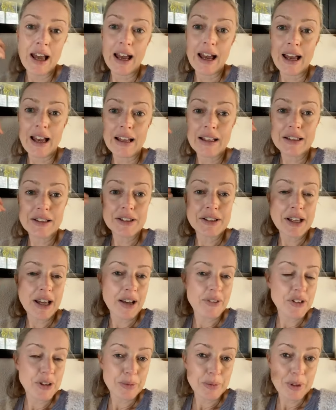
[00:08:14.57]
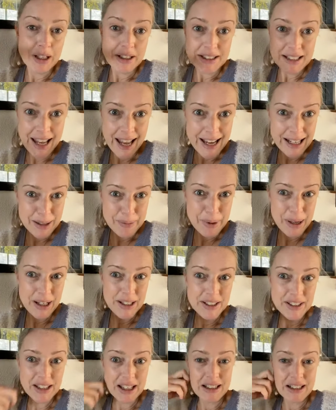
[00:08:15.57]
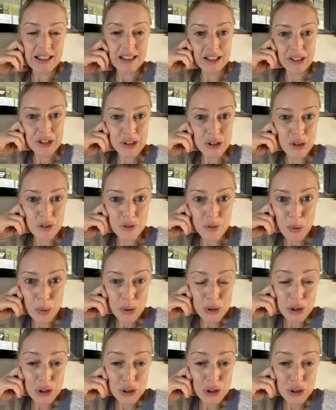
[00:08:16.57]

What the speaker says: and have some nice canapes sent in and so forth.